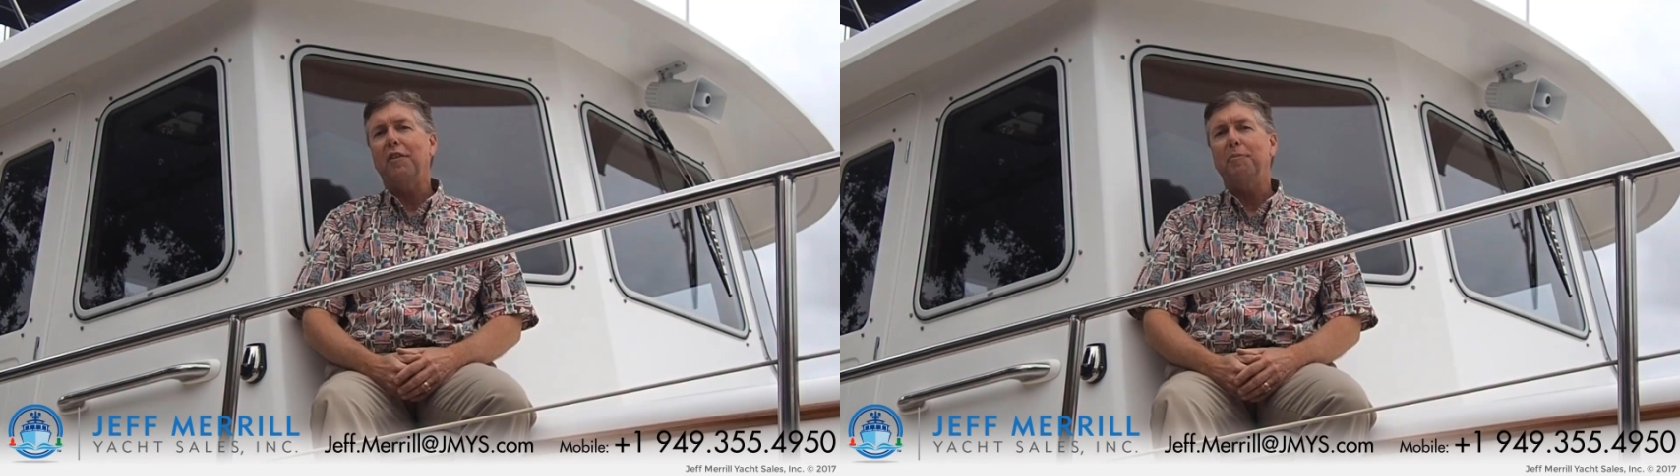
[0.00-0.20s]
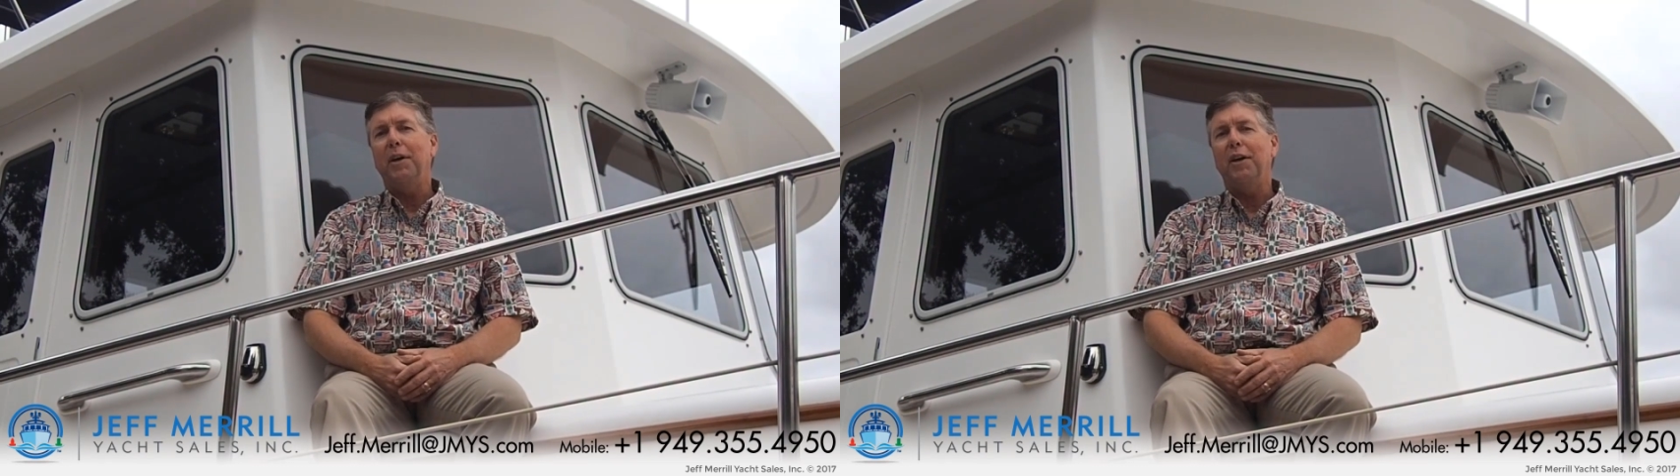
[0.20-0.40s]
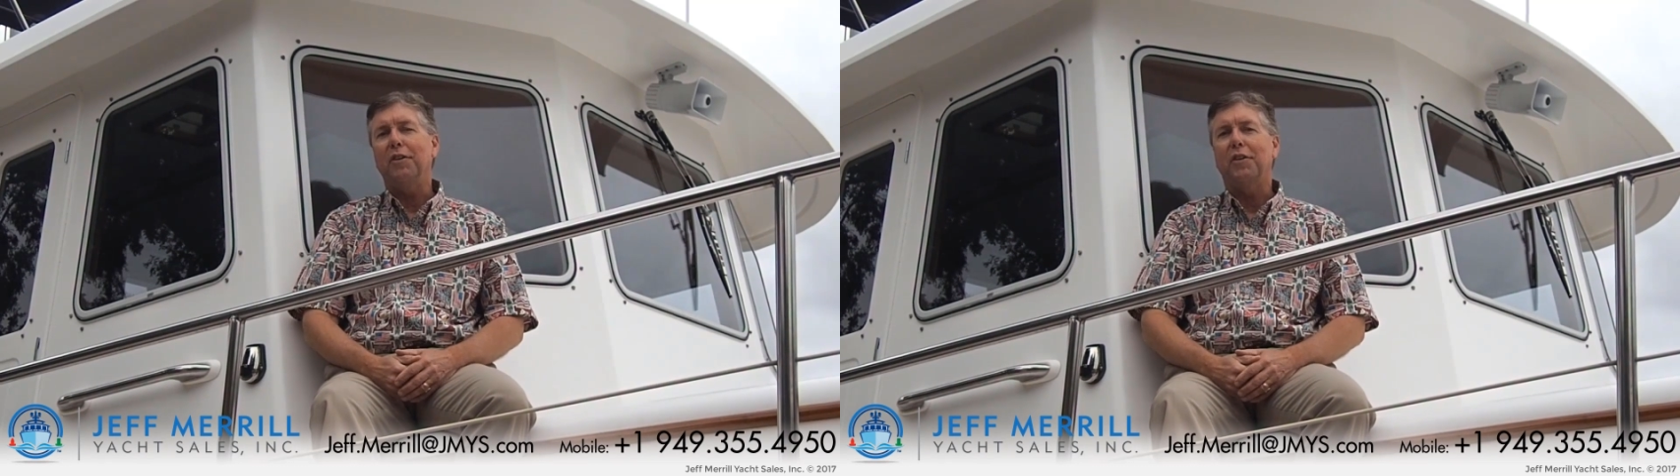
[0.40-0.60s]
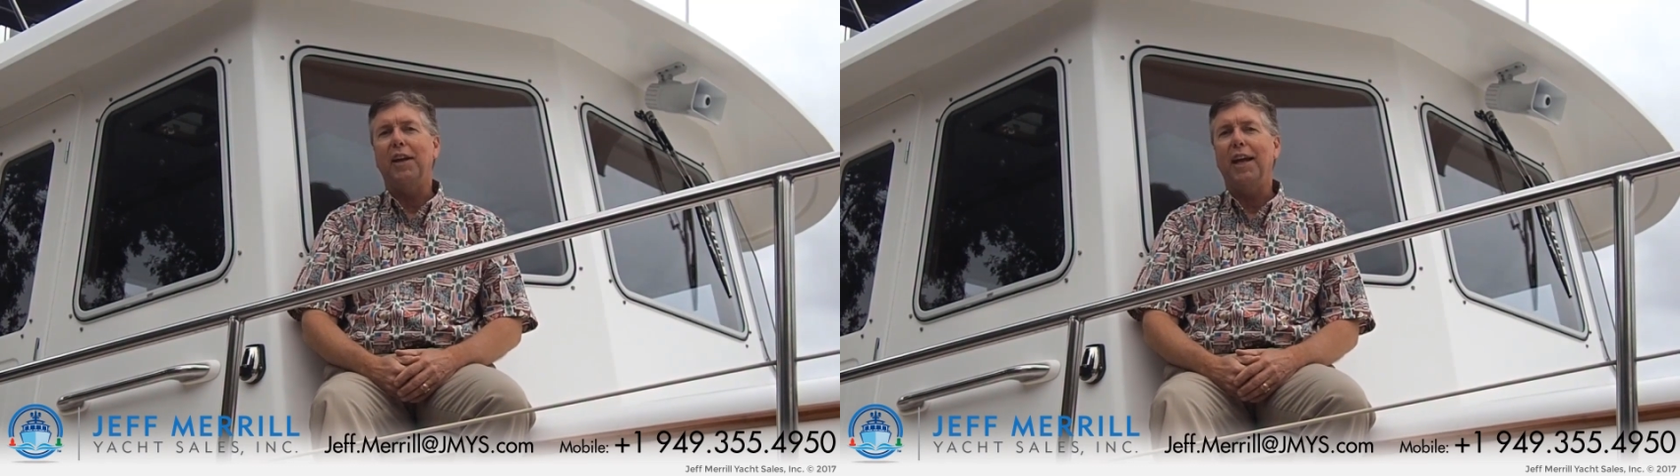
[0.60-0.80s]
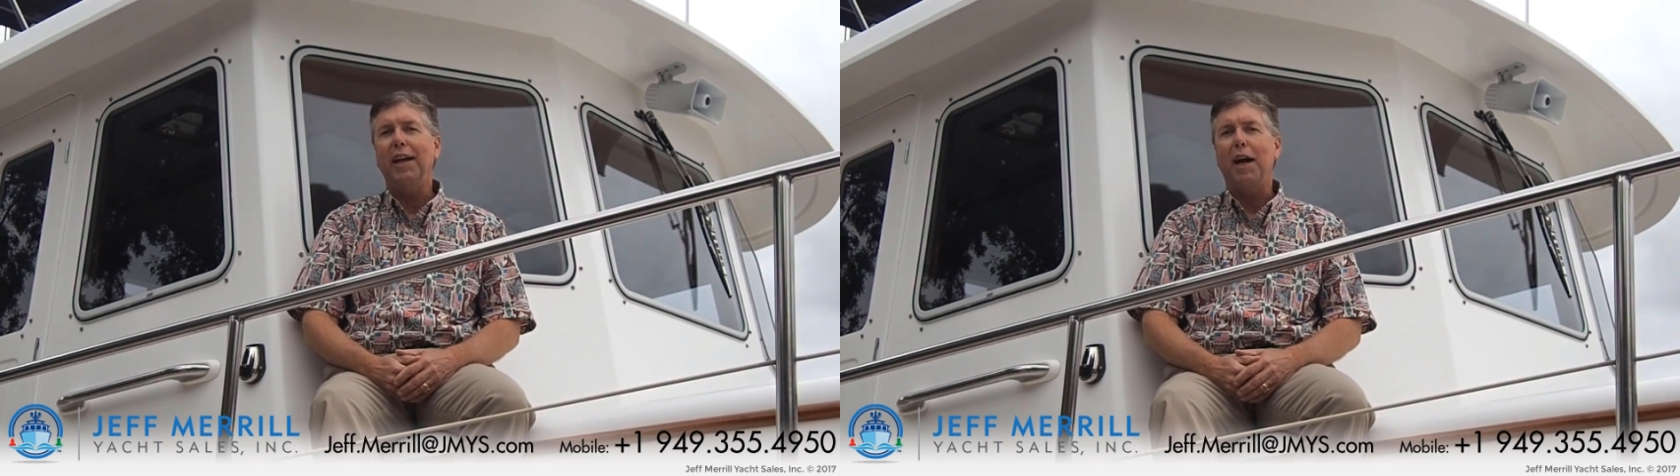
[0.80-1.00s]
Jeff Merrill.
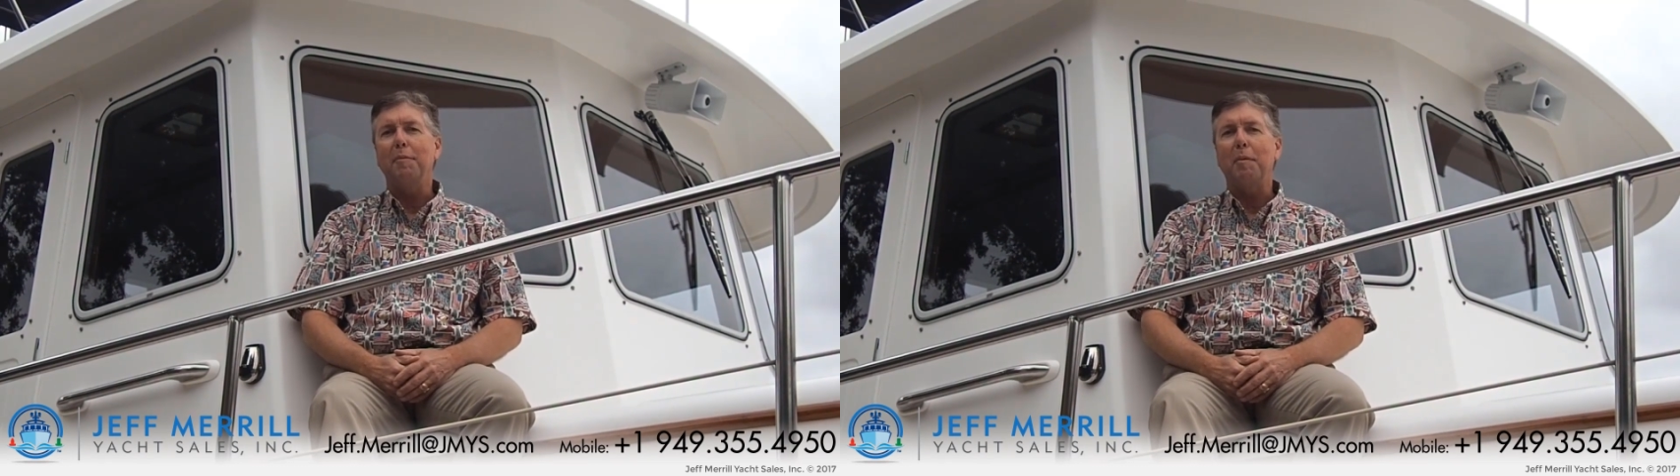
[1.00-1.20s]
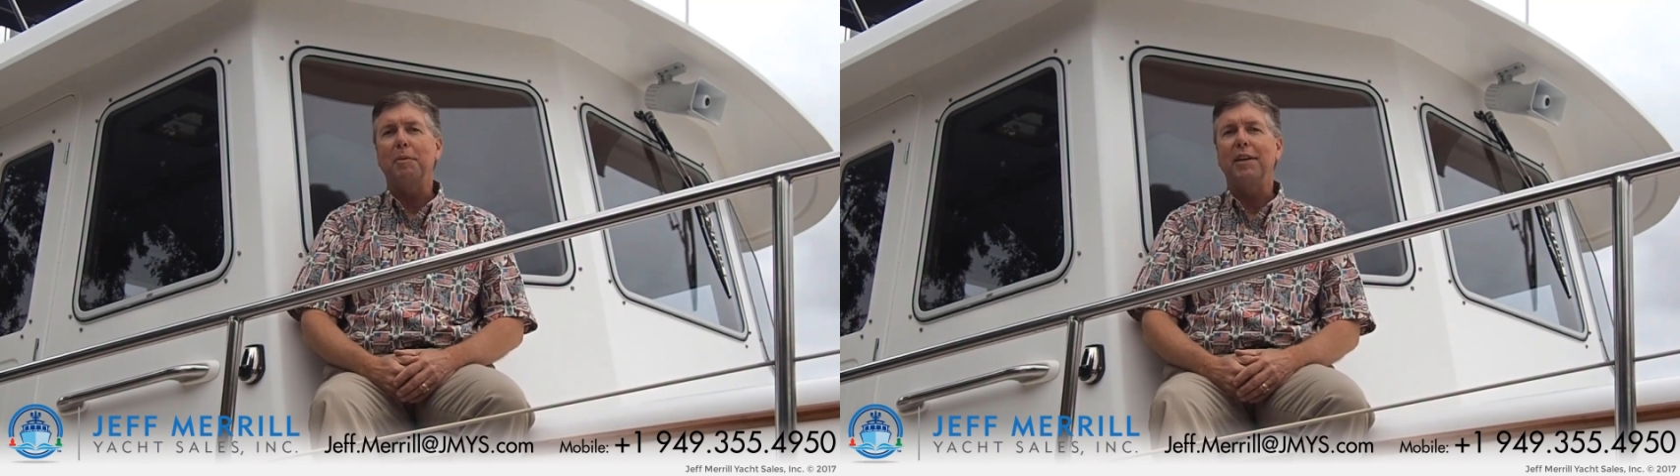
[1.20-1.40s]
Today I'm up